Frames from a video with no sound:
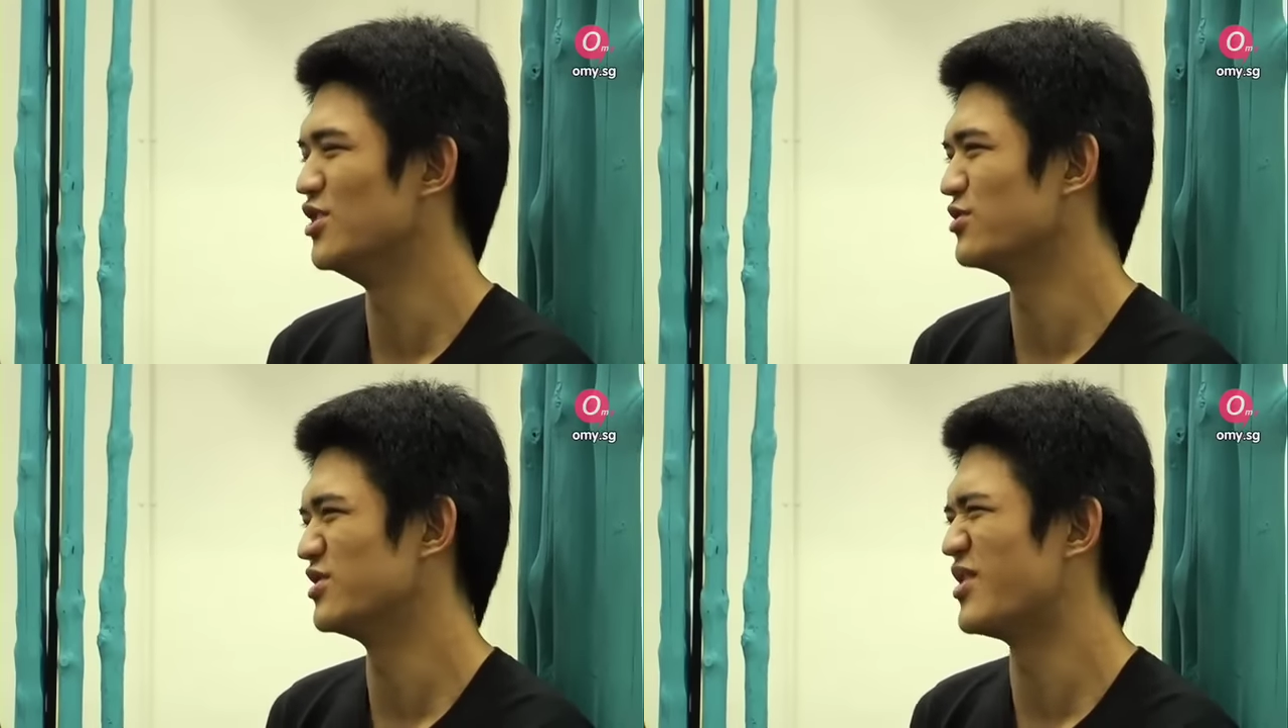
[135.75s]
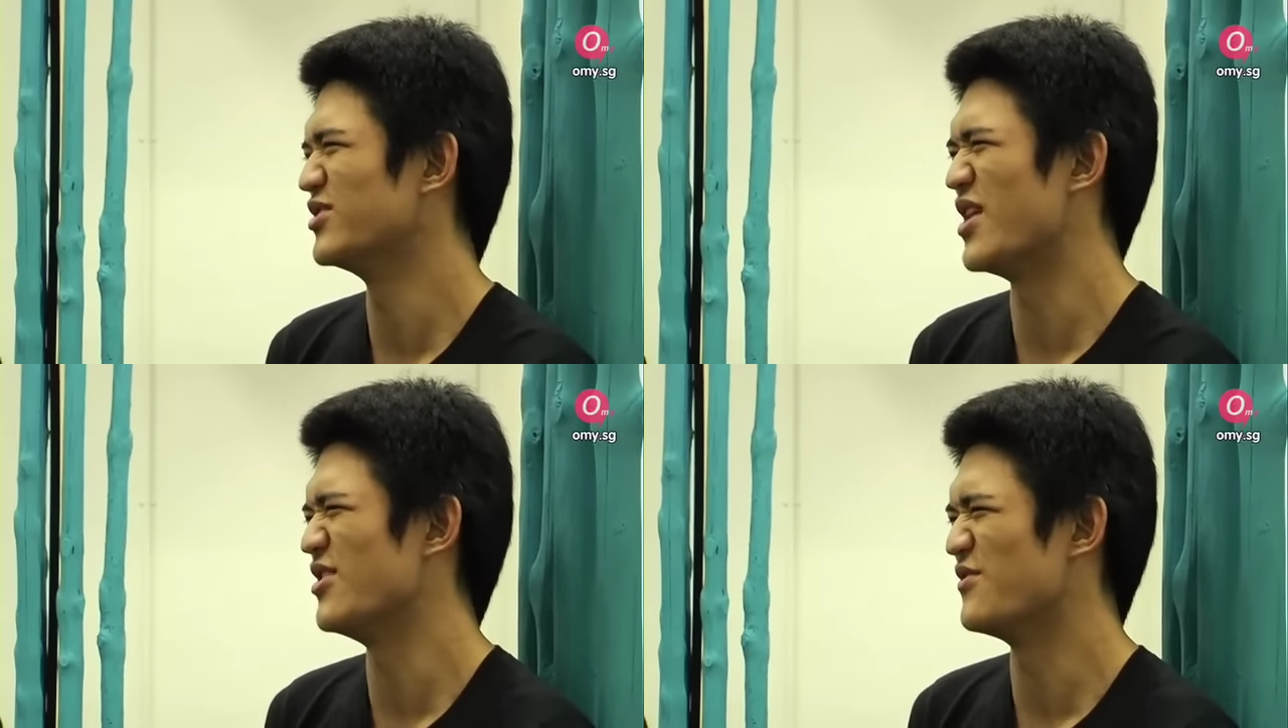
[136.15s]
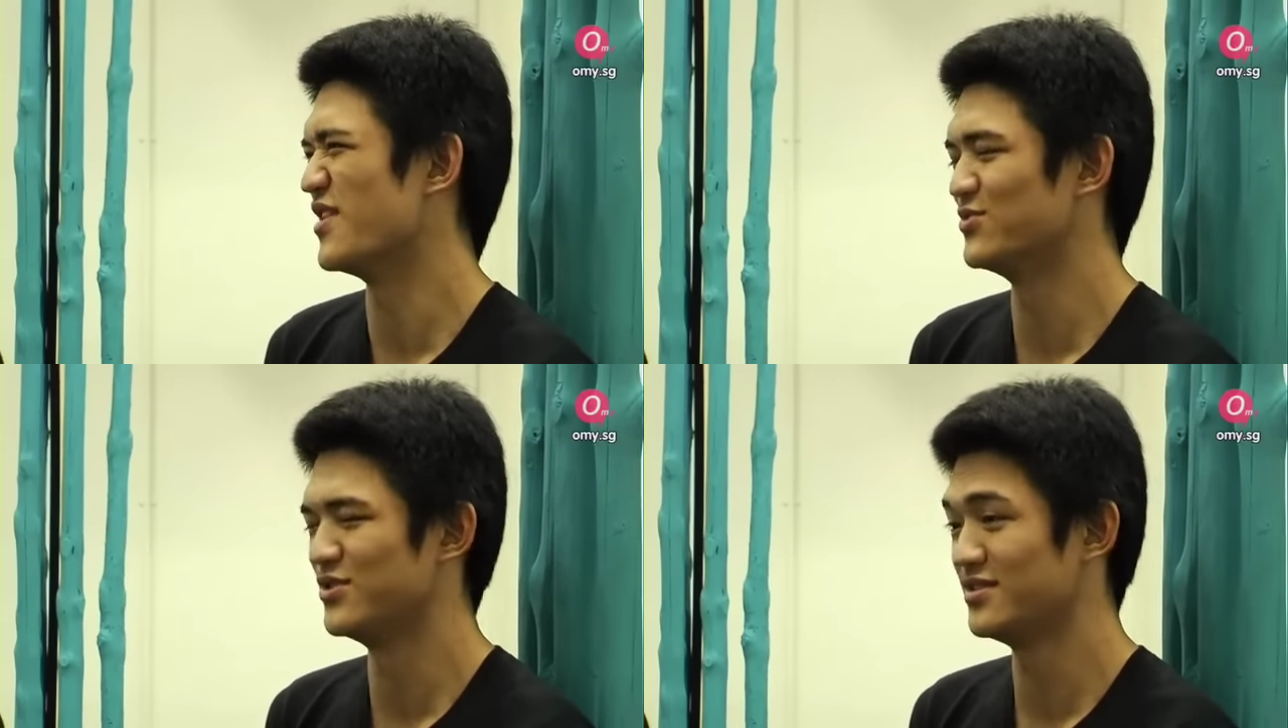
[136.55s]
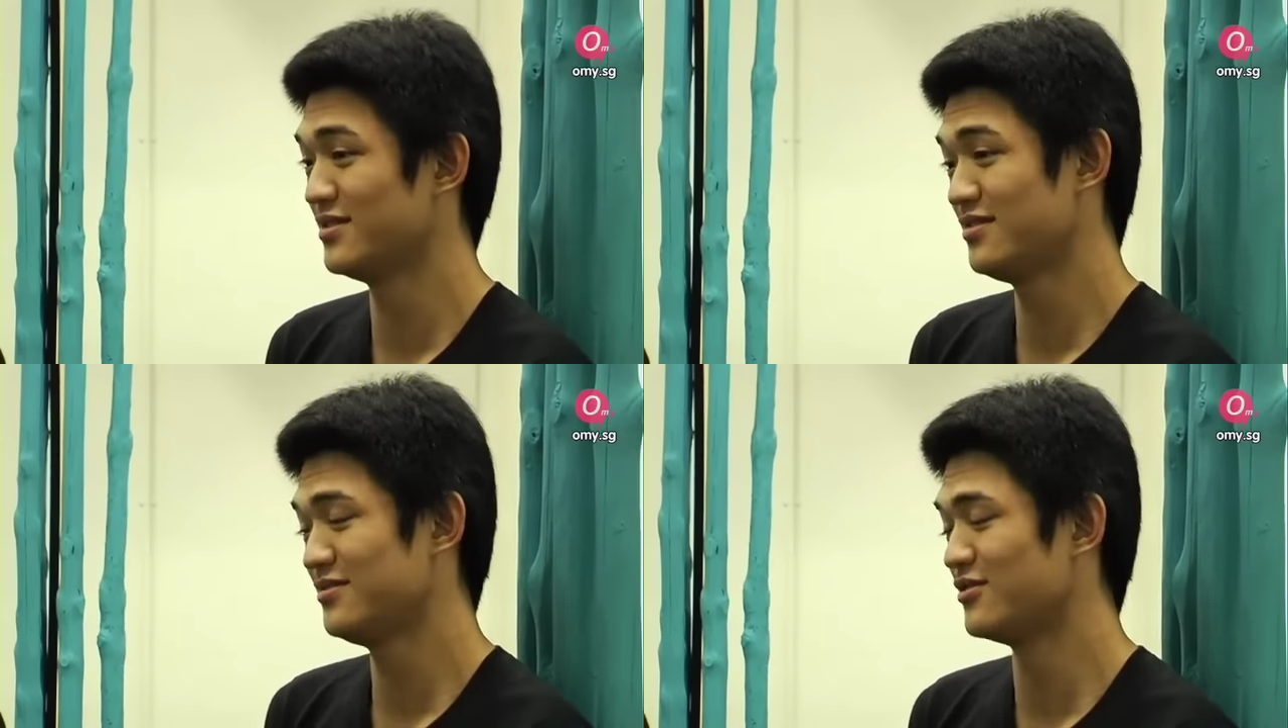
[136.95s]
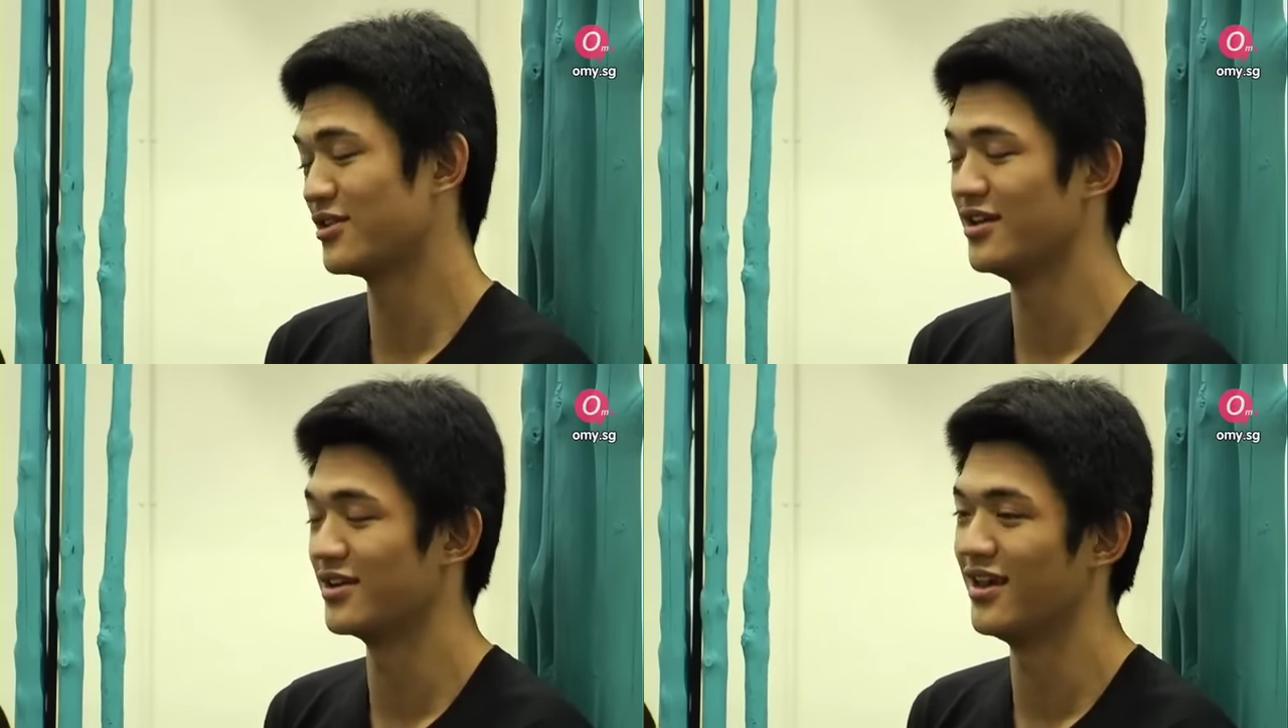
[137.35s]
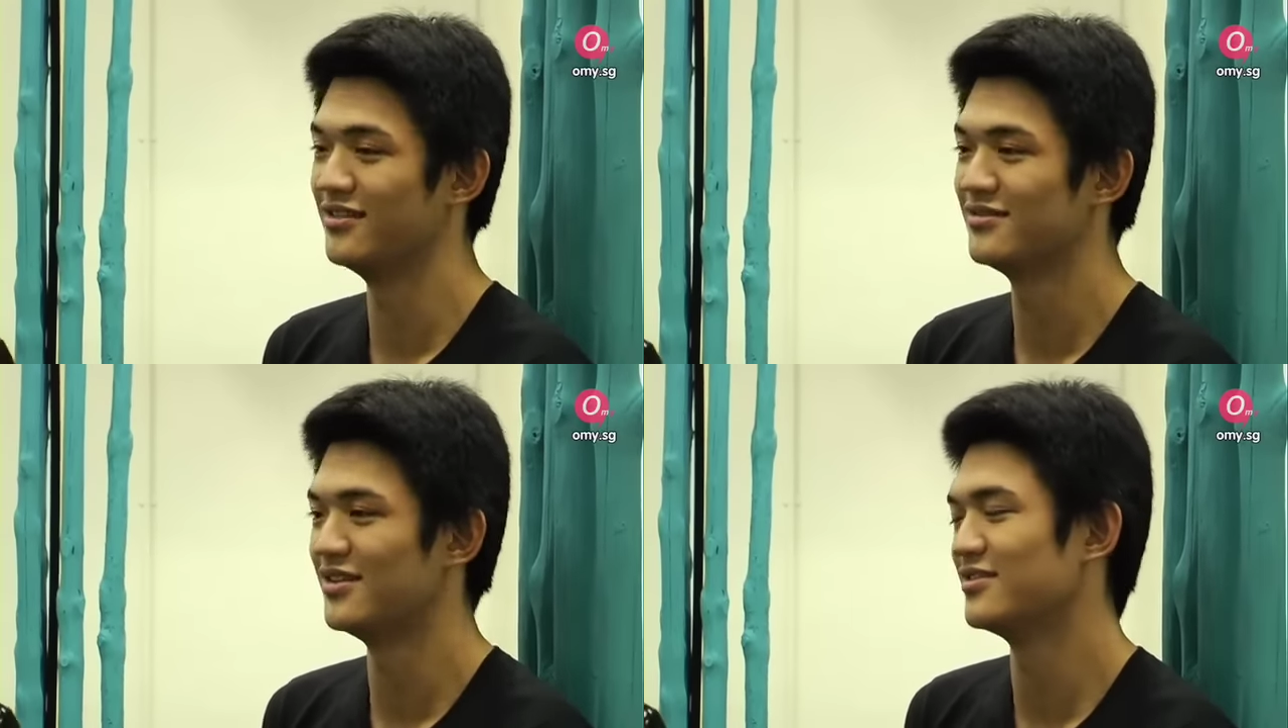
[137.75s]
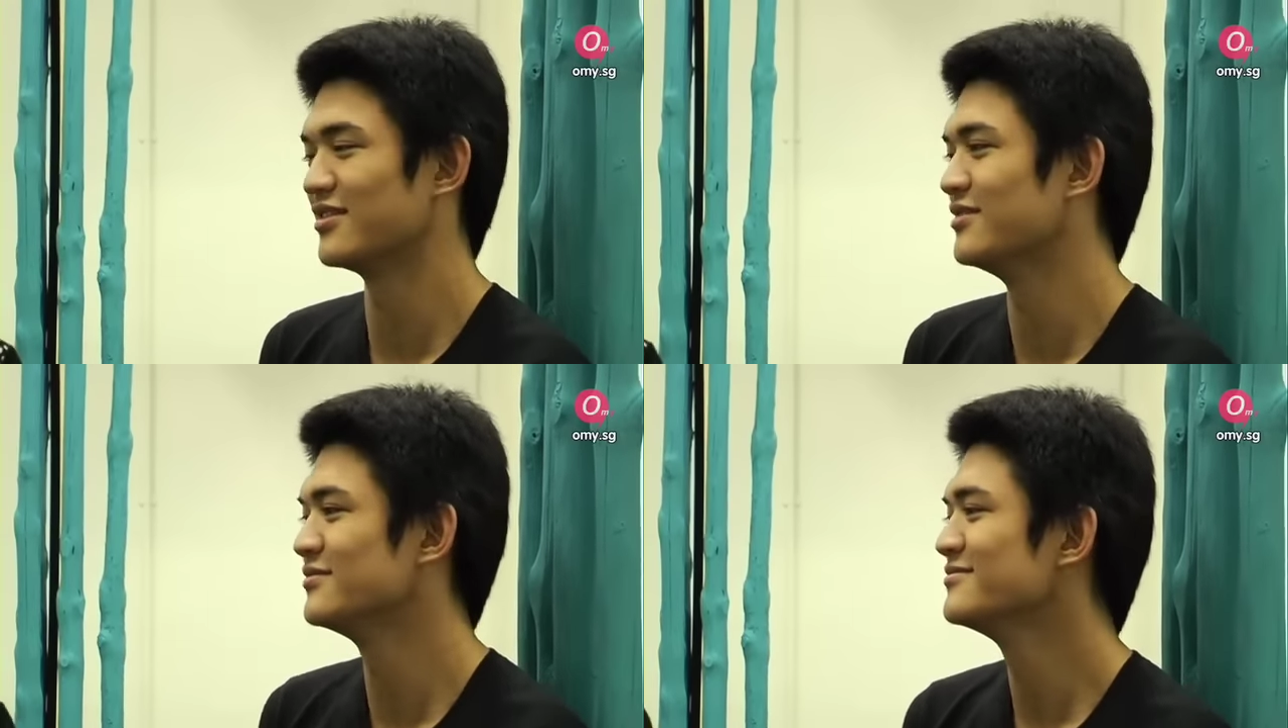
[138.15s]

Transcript: no surprise to any of us. we just, oh, okay, again, okay.